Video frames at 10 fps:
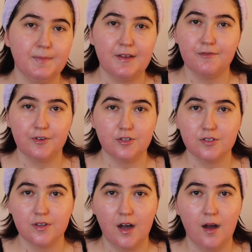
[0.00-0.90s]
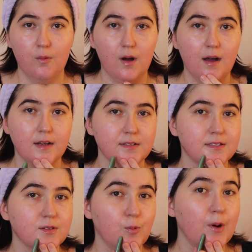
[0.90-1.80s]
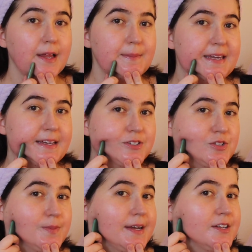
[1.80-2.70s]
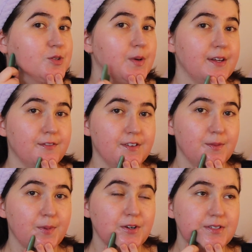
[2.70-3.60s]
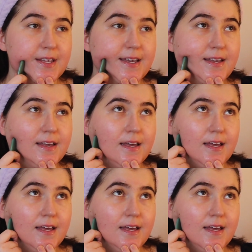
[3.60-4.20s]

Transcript: My first thought was, will I make it to my 25th birthday?